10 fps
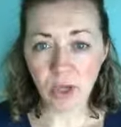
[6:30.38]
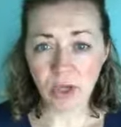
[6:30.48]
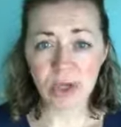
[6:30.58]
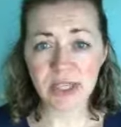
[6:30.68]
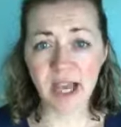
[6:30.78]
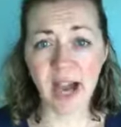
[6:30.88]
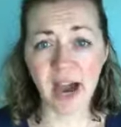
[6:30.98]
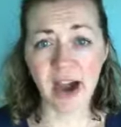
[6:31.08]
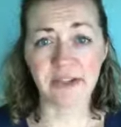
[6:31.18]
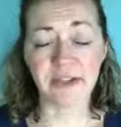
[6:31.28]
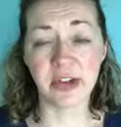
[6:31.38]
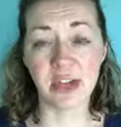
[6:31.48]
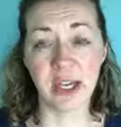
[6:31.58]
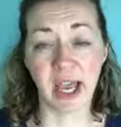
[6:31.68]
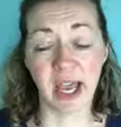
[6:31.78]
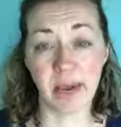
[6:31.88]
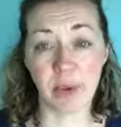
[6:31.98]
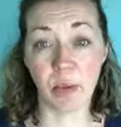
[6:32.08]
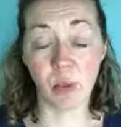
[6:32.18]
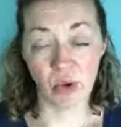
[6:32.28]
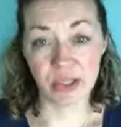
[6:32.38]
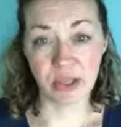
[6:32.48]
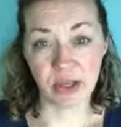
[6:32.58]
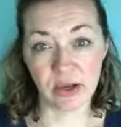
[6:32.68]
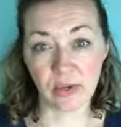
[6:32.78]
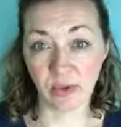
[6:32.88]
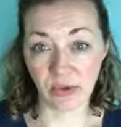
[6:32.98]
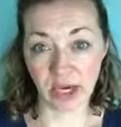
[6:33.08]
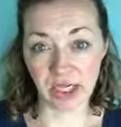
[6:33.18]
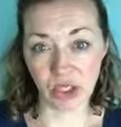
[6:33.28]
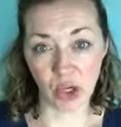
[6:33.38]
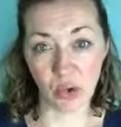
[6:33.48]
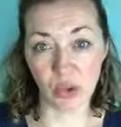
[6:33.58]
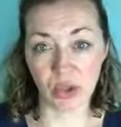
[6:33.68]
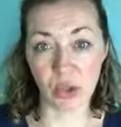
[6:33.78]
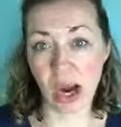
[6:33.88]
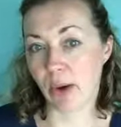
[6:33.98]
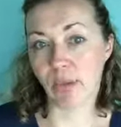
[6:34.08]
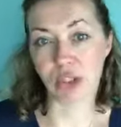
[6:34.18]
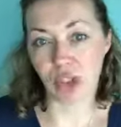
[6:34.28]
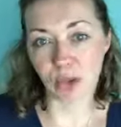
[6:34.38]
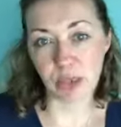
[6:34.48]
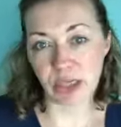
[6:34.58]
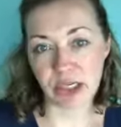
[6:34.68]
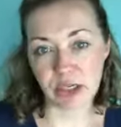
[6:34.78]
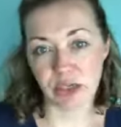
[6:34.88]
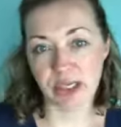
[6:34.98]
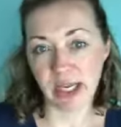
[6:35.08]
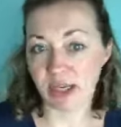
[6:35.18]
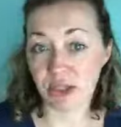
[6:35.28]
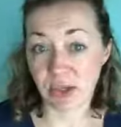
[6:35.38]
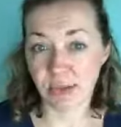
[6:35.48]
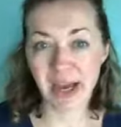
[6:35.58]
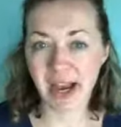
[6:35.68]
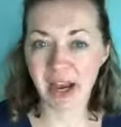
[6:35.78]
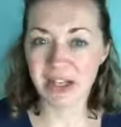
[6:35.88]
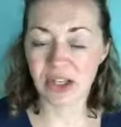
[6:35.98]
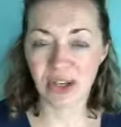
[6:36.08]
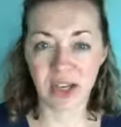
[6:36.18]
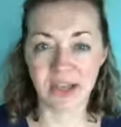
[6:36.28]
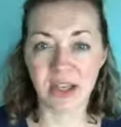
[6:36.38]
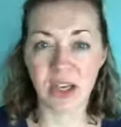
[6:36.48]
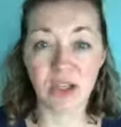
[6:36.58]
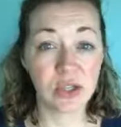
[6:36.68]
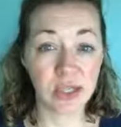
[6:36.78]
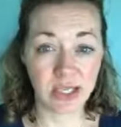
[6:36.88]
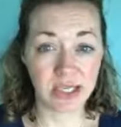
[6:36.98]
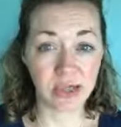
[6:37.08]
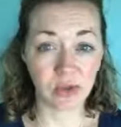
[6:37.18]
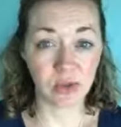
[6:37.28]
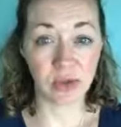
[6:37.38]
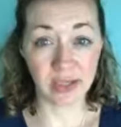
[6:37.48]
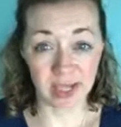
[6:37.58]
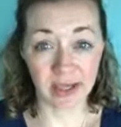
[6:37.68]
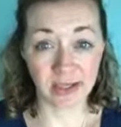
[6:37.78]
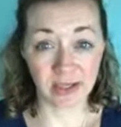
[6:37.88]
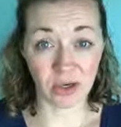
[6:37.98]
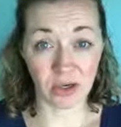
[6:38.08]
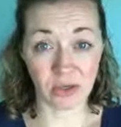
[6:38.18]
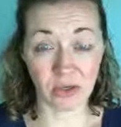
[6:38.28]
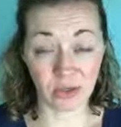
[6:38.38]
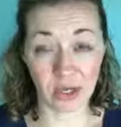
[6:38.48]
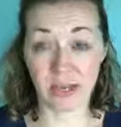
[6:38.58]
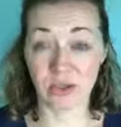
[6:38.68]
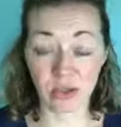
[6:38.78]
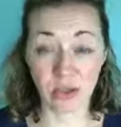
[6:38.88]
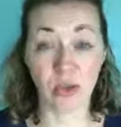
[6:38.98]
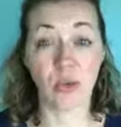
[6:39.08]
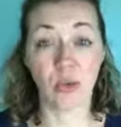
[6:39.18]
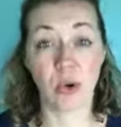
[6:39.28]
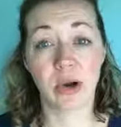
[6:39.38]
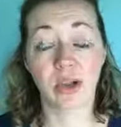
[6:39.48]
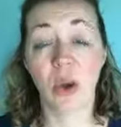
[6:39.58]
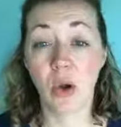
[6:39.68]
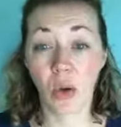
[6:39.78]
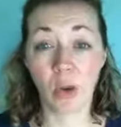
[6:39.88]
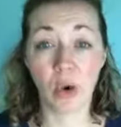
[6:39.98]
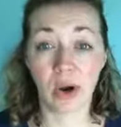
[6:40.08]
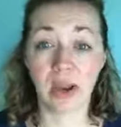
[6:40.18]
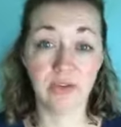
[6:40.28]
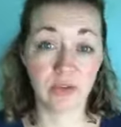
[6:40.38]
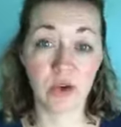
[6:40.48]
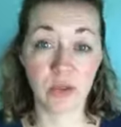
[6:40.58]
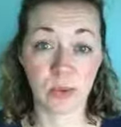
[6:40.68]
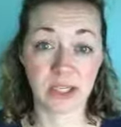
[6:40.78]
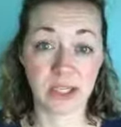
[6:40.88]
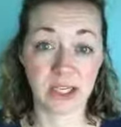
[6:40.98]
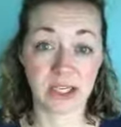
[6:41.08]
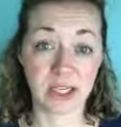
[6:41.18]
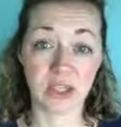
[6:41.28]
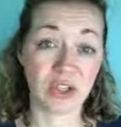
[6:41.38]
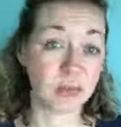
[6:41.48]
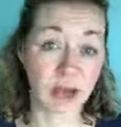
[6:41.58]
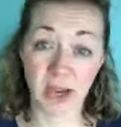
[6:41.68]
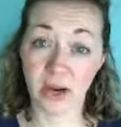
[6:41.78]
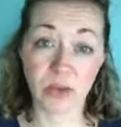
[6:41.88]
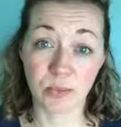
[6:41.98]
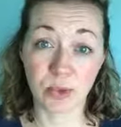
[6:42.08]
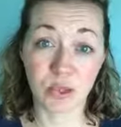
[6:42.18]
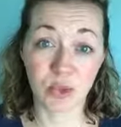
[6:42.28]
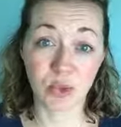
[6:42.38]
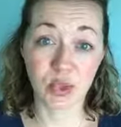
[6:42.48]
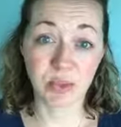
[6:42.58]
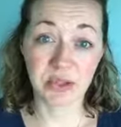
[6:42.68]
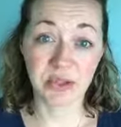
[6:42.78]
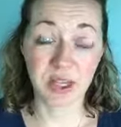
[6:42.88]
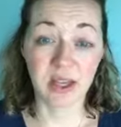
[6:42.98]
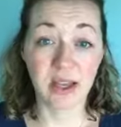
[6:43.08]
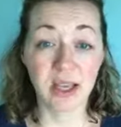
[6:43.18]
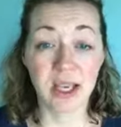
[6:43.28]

Or does it have, and what's the ratio? So how much are you putting in your sink? So they might ask you this, so you need to know the answer. So yeah, do your homework. Or if you've got a 20 litre sink, just buy ours and put 200 mils in.